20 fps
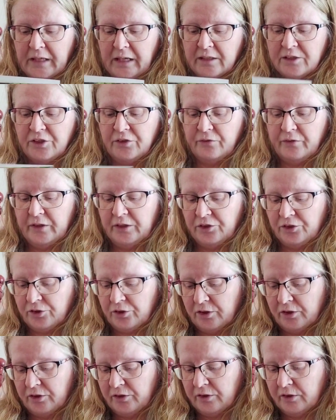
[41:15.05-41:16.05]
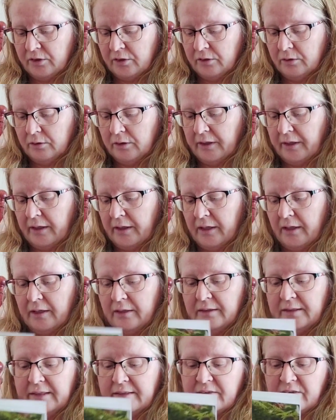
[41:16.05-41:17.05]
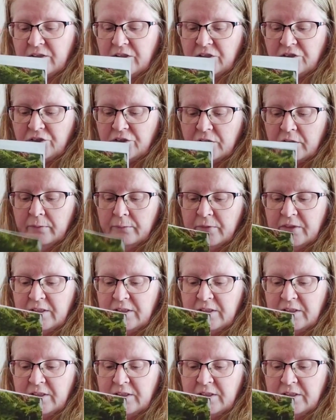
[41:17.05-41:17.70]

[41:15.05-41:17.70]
actually features Lit Stitcher,